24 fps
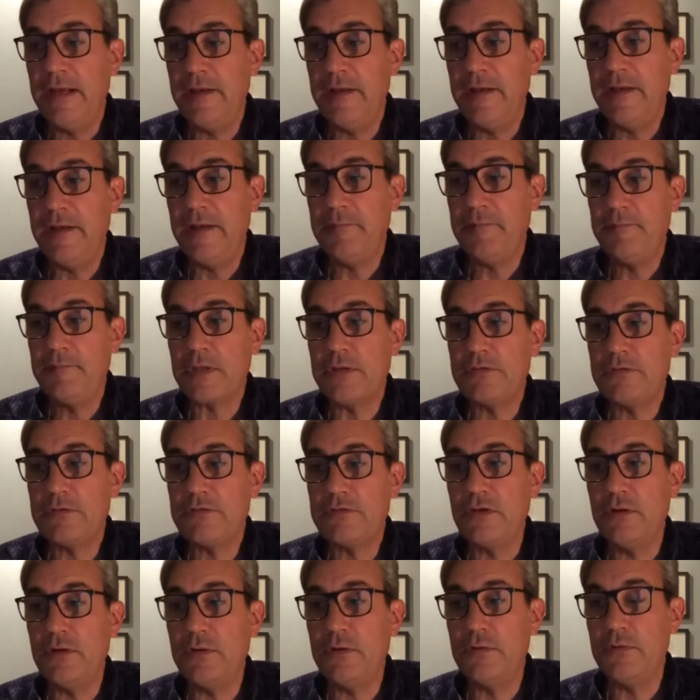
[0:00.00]
Um,
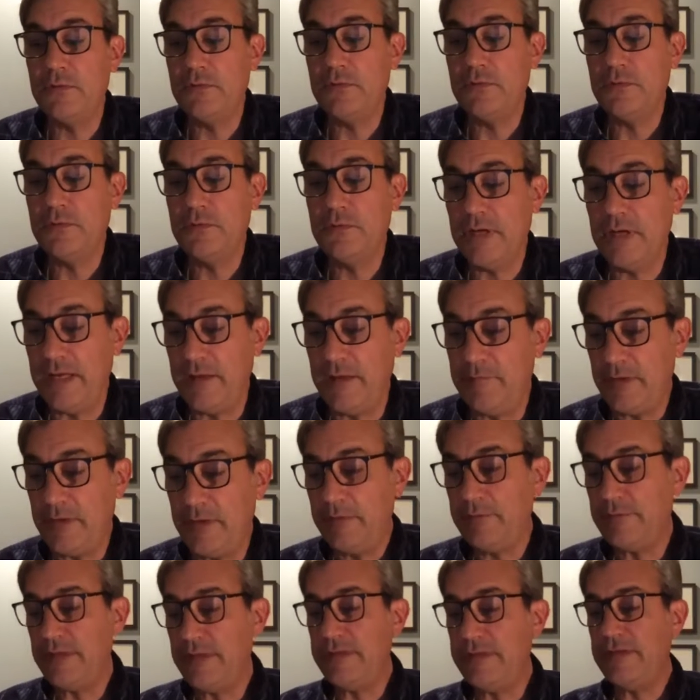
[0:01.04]
so
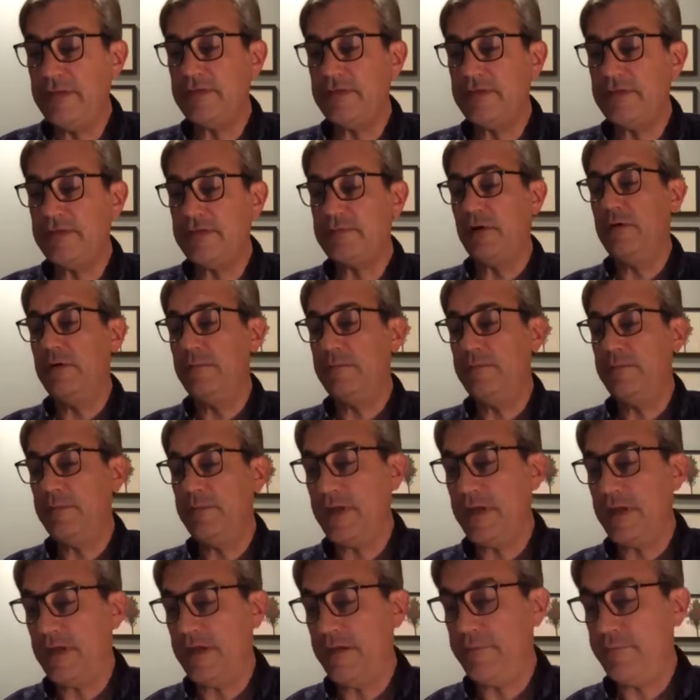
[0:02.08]
um, I'll read this
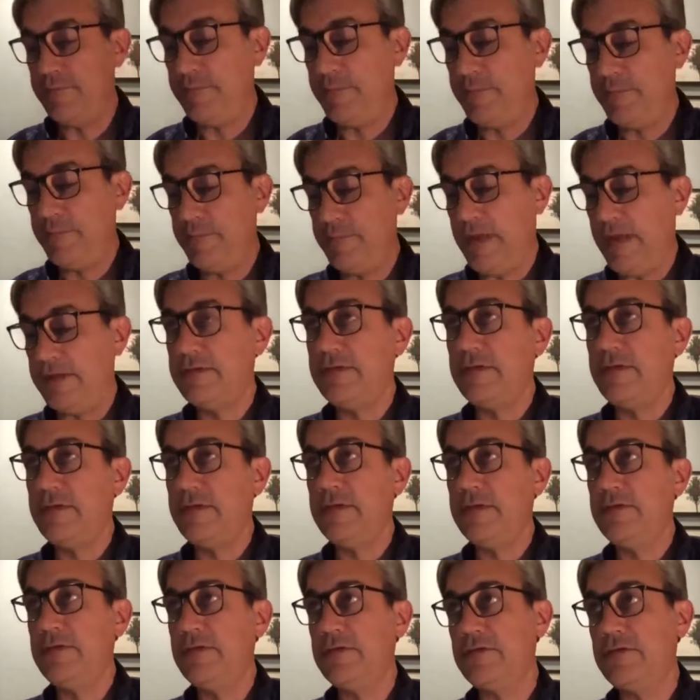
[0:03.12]
poem um, that
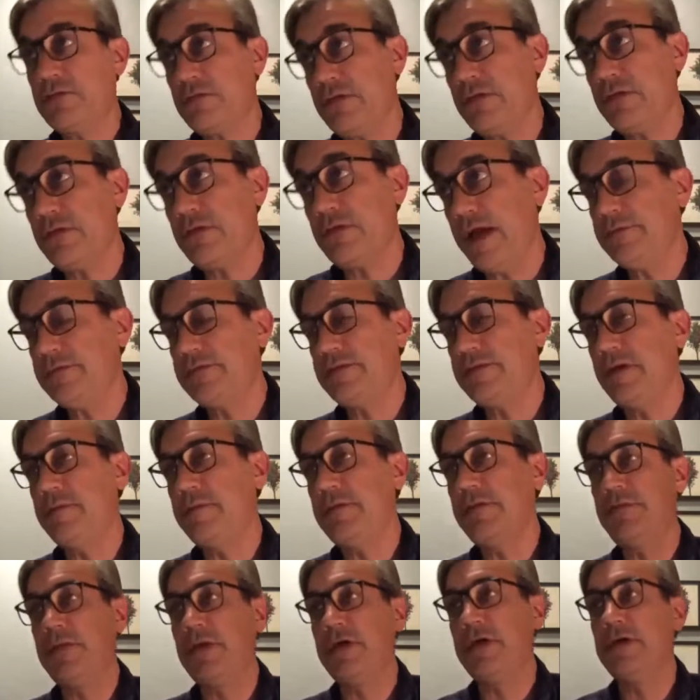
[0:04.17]

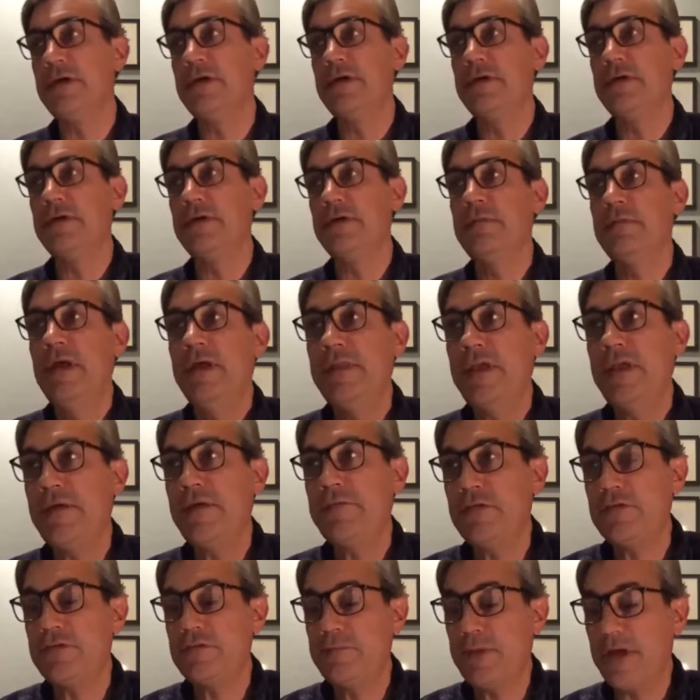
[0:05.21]
describes some of the,
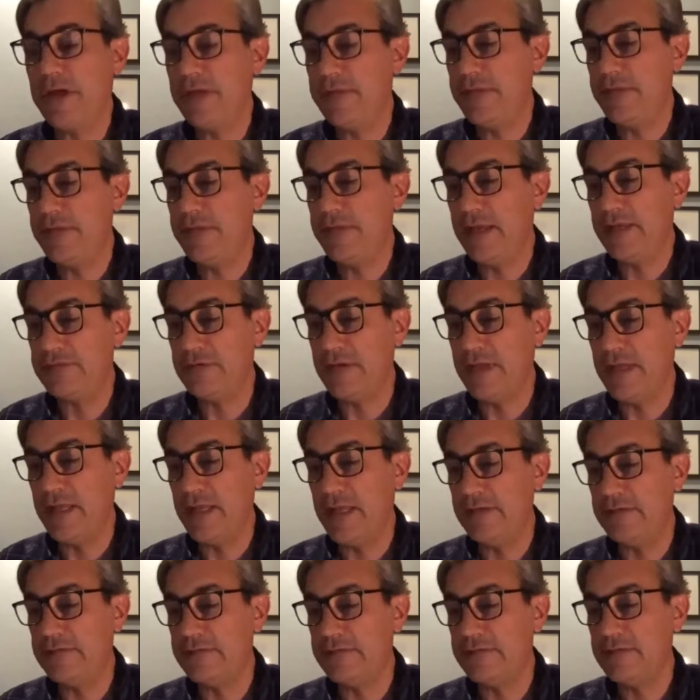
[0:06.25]
the efforts by
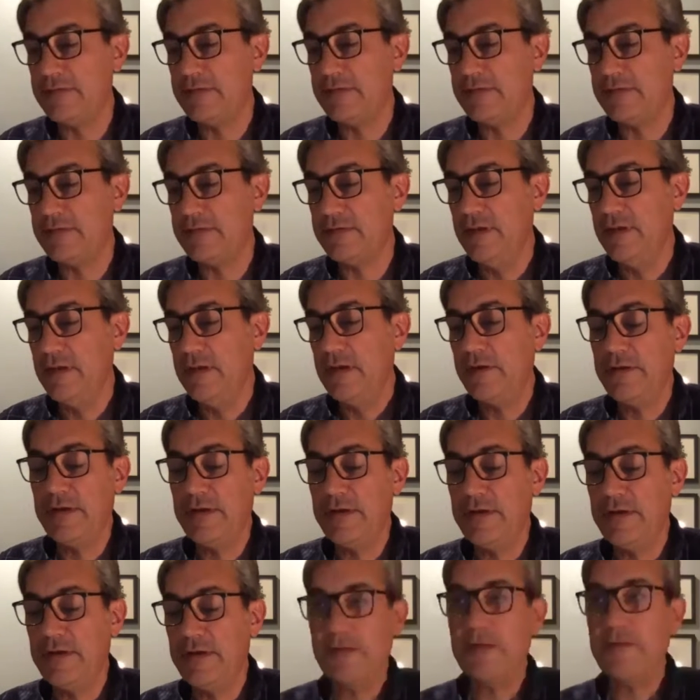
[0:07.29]
Theaster Gates
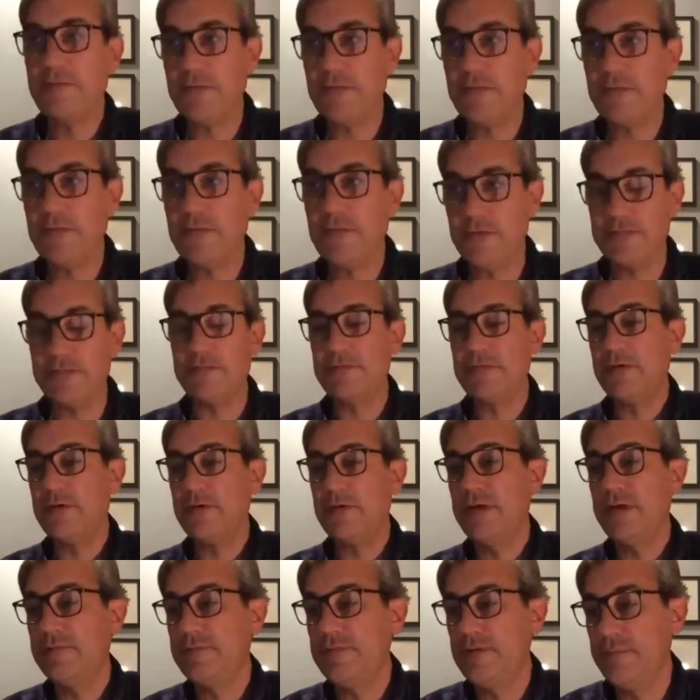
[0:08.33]
are in here, and of course, the
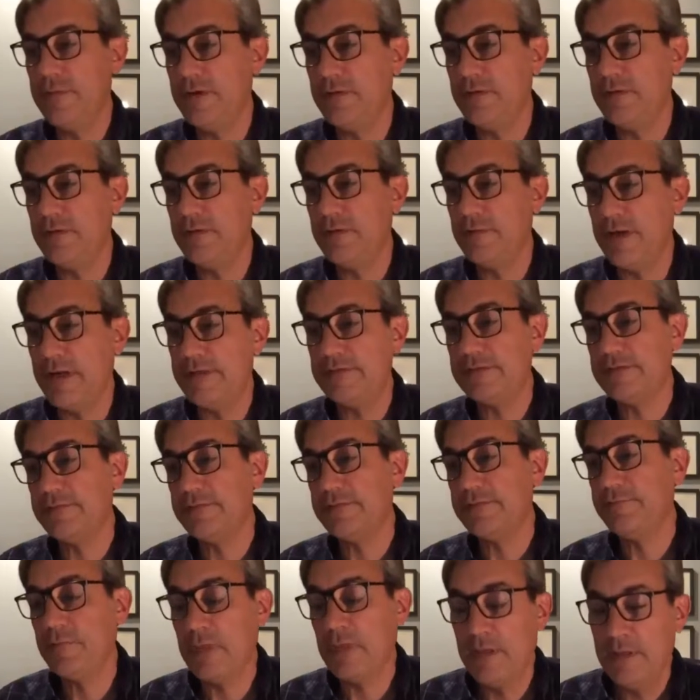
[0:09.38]
story of Tamir
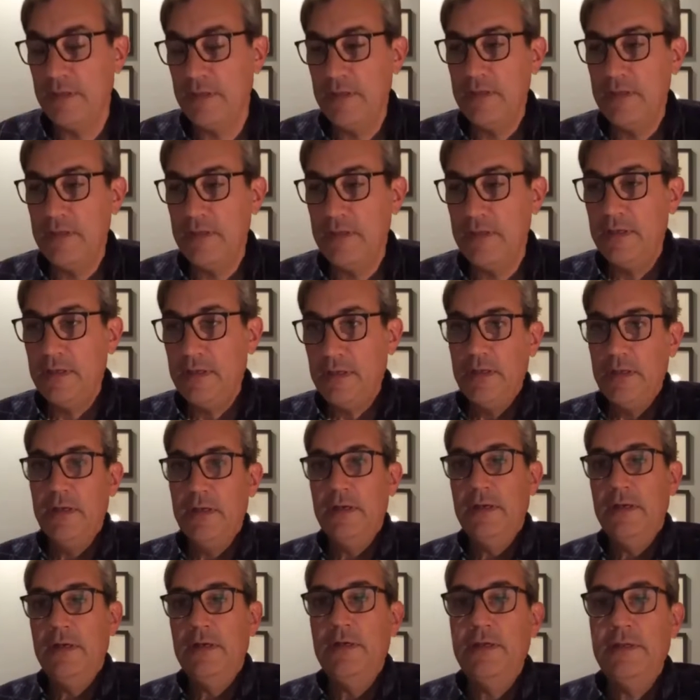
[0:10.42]
Rice.
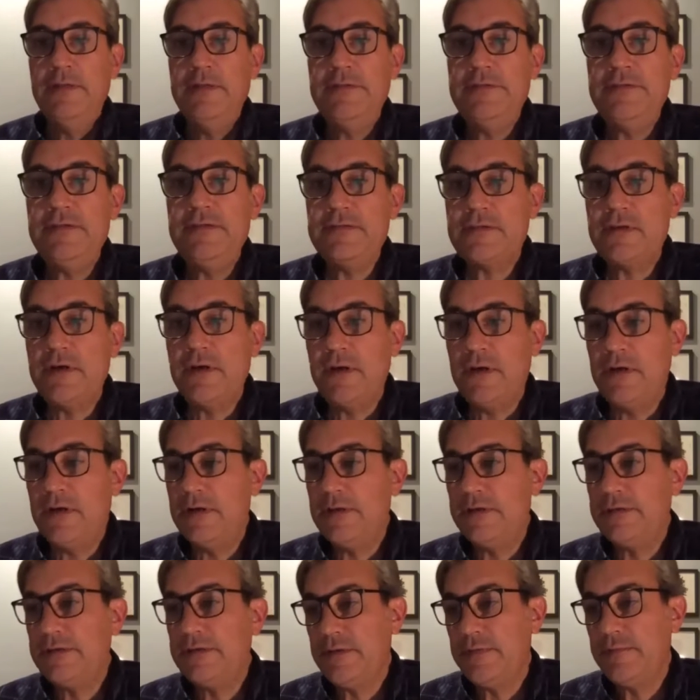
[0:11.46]
This is
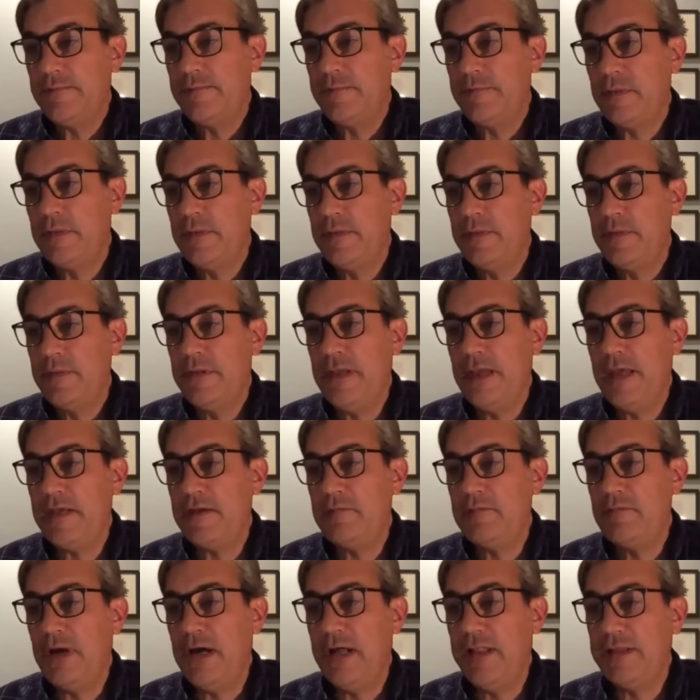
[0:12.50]
called The
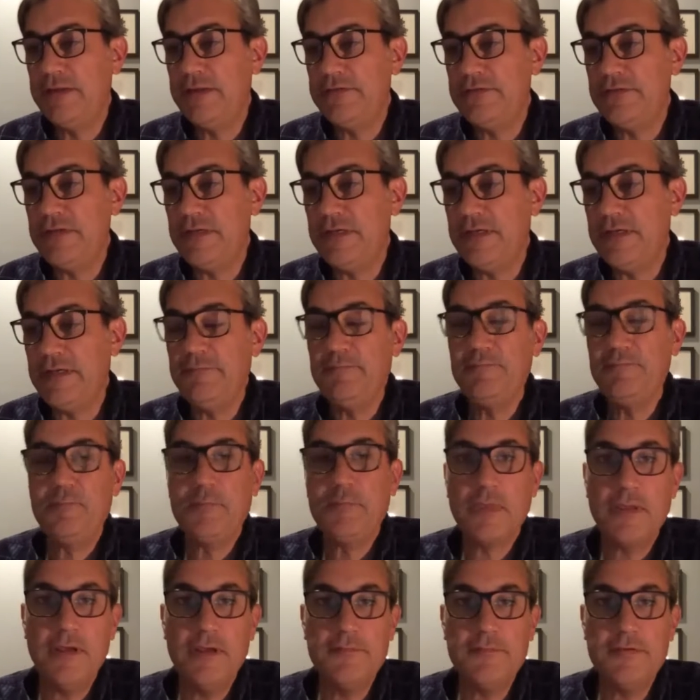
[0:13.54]
Etymology
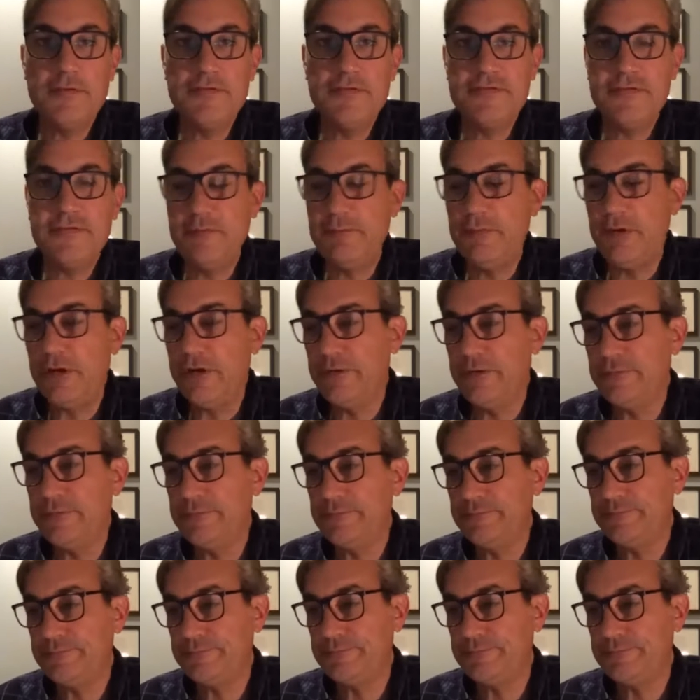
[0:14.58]
of Gazebo.